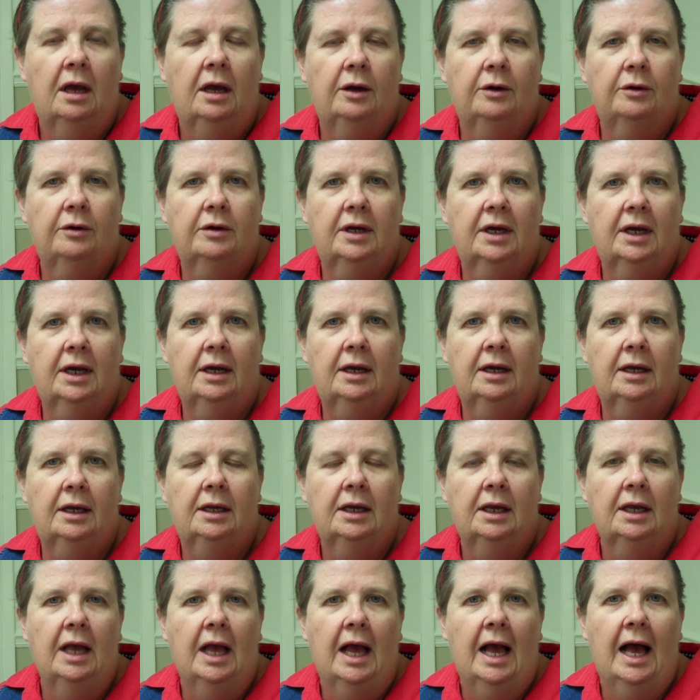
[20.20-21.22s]
Okay.
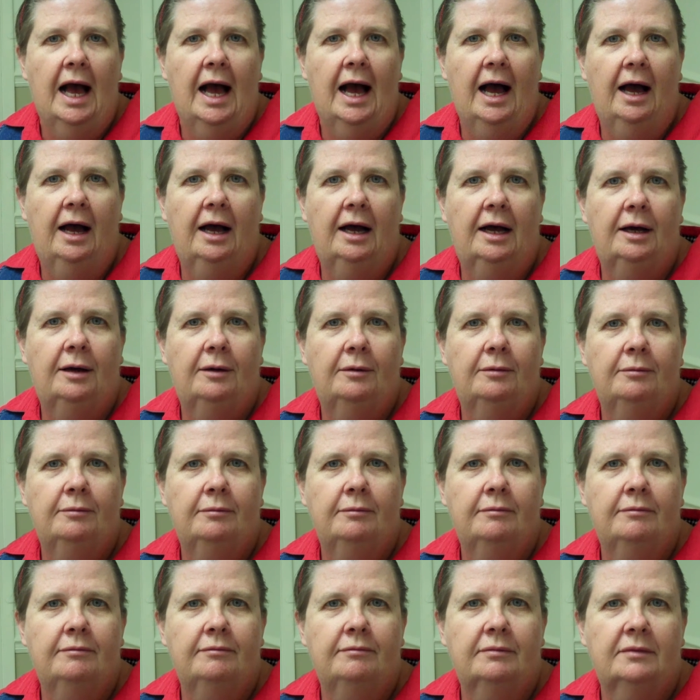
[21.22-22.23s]

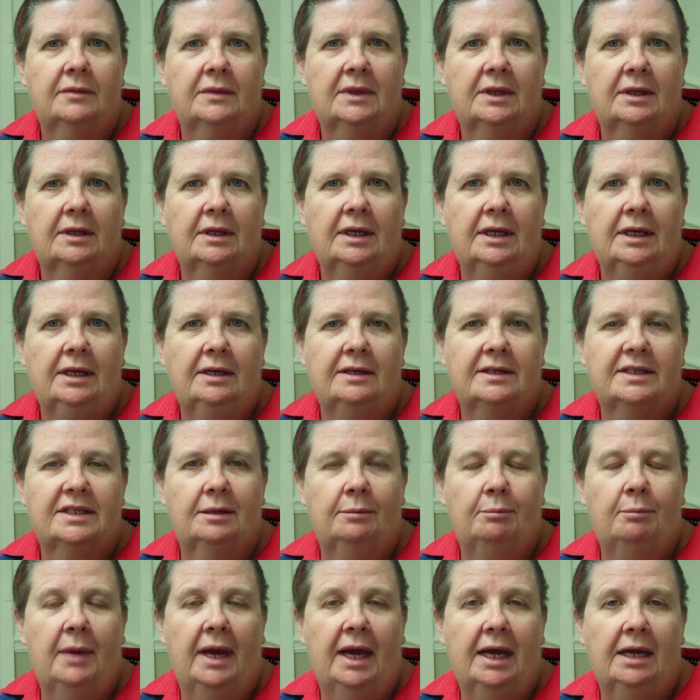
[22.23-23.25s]
Um, it's
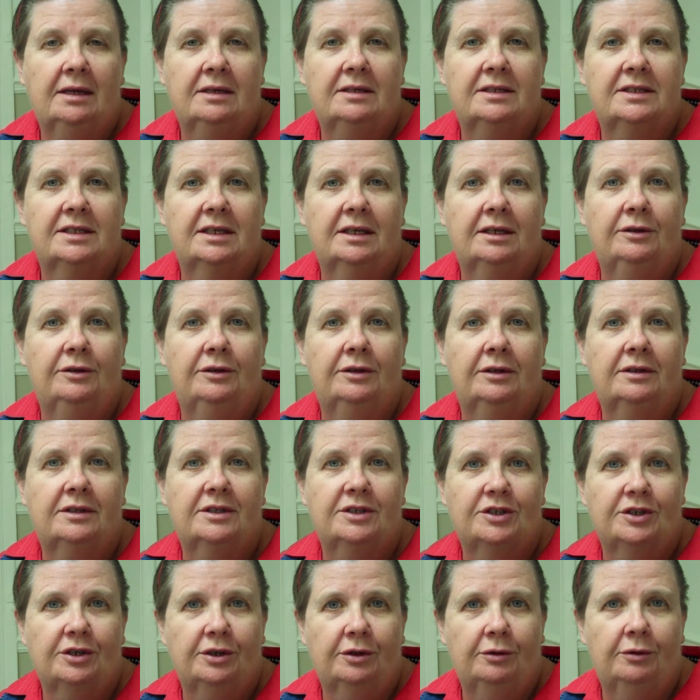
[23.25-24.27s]
amazing
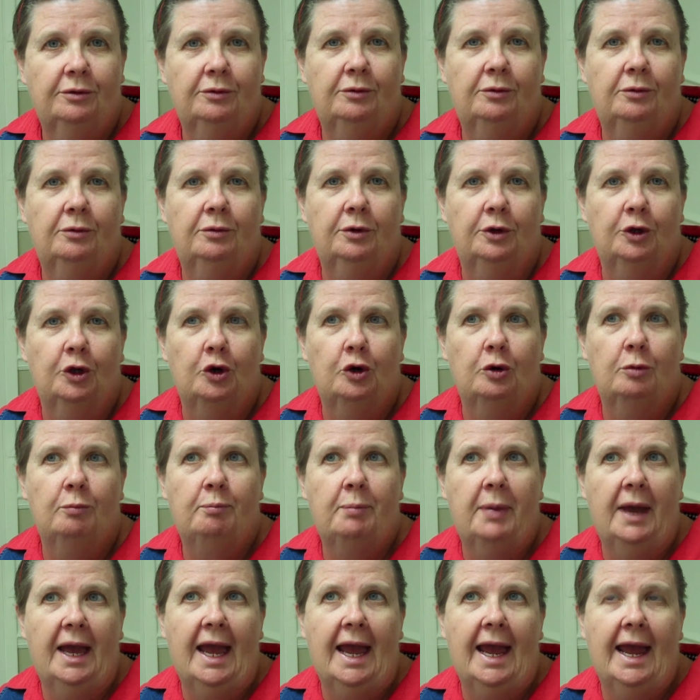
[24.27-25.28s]
to look
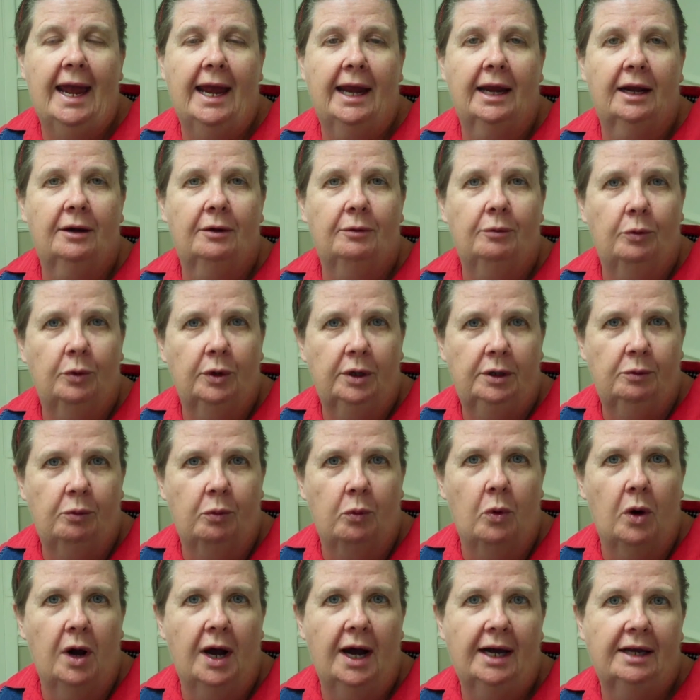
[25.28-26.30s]
back with
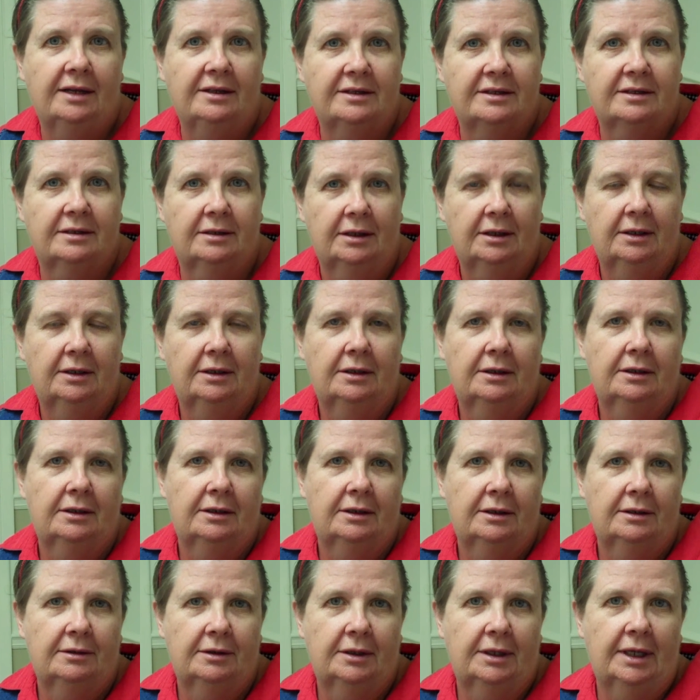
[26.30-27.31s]
what
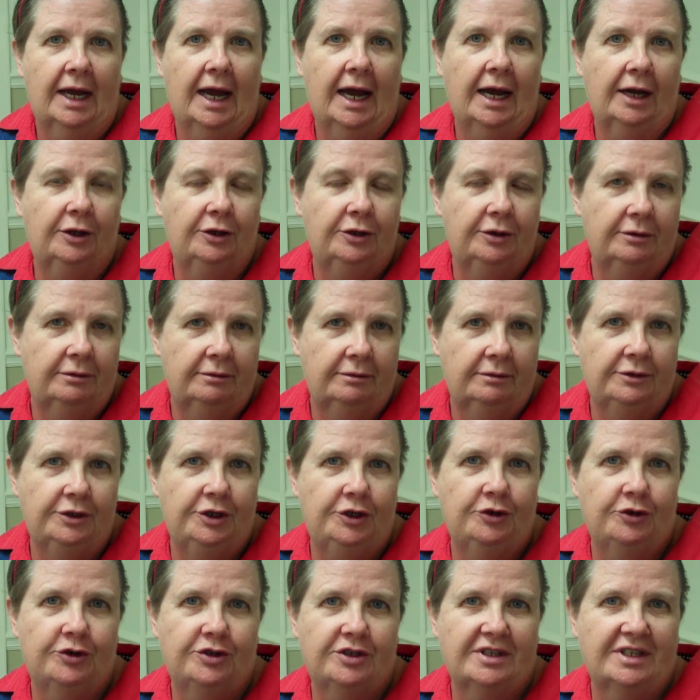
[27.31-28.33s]
I
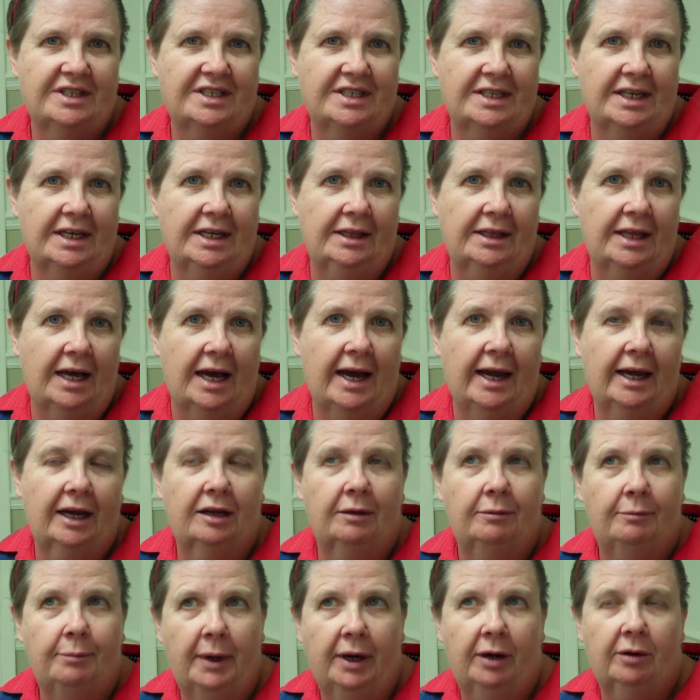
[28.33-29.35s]
used to see like
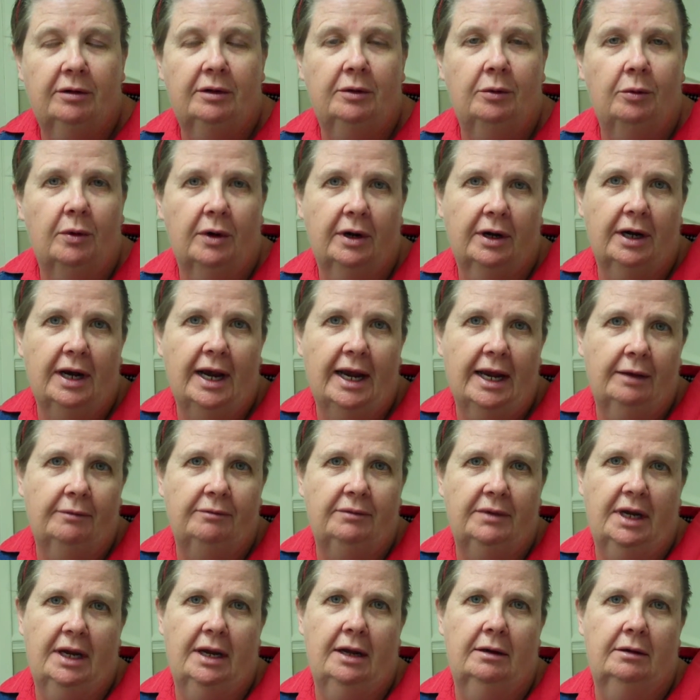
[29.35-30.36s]
compared to where I am
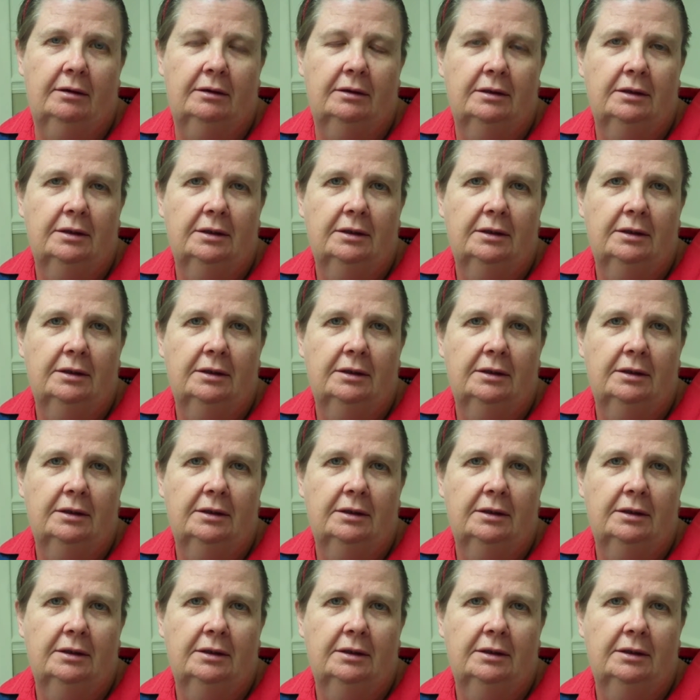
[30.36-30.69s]
now.